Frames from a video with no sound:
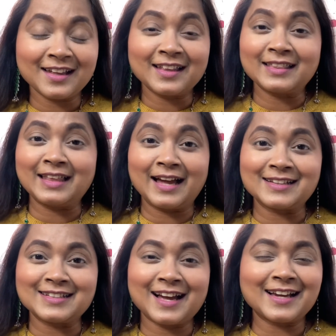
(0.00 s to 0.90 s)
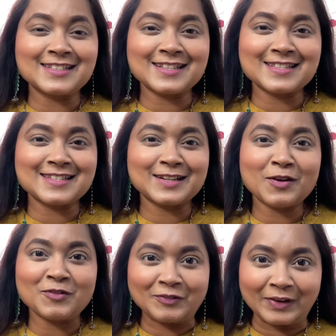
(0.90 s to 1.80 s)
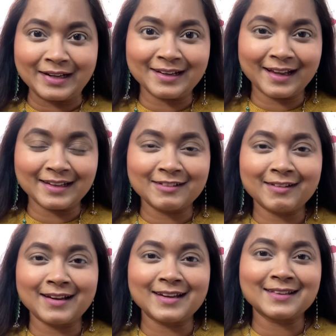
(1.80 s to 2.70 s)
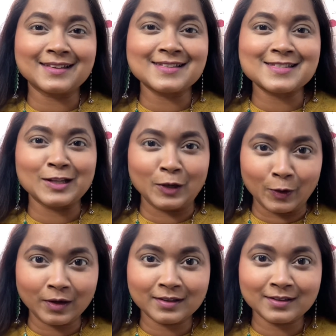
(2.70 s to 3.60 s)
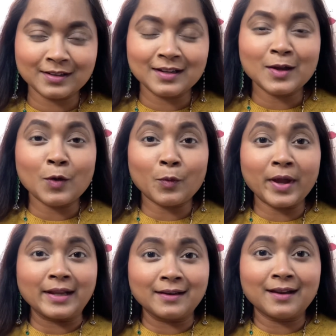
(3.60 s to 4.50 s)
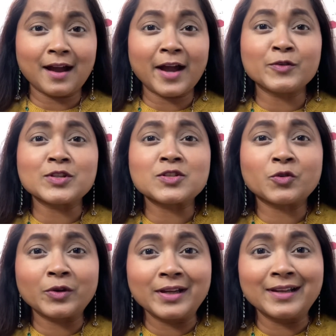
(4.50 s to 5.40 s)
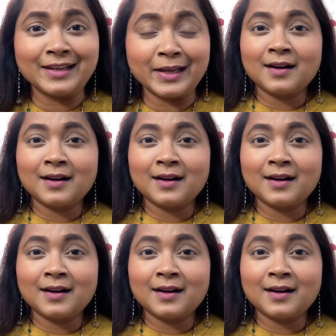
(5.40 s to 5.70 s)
that I just felt like creating this look when I was really